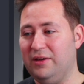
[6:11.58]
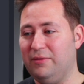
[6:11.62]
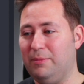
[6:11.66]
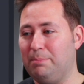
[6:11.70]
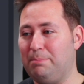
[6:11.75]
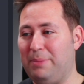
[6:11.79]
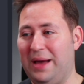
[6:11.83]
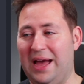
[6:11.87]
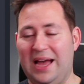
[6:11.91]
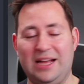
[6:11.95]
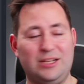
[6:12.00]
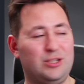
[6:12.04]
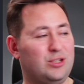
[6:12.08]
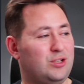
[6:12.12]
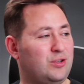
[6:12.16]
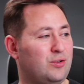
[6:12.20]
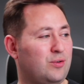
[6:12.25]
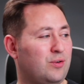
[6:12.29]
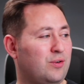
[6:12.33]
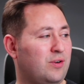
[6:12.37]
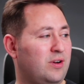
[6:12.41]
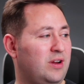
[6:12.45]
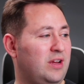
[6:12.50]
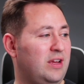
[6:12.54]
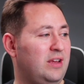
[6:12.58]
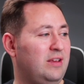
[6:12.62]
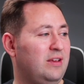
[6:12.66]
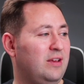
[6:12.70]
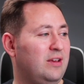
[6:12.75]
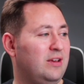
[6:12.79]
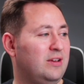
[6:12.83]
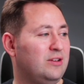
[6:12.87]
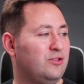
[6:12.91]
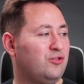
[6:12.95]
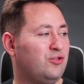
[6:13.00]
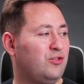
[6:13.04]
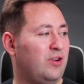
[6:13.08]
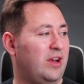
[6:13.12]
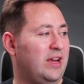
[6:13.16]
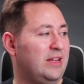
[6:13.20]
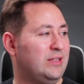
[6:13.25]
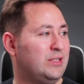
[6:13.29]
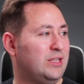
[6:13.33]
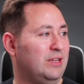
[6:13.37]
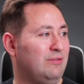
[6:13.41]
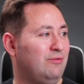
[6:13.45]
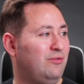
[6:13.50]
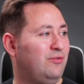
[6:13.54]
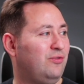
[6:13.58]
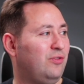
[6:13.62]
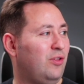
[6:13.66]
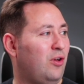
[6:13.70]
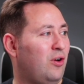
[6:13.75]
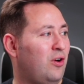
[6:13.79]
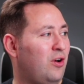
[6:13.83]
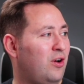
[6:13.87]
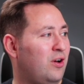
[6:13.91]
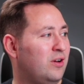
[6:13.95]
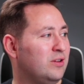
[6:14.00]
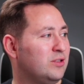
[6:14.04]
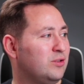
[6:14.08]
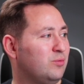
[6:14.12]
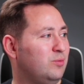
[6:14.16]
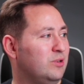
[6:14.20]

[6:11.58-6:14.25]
backstory, traits and flaws,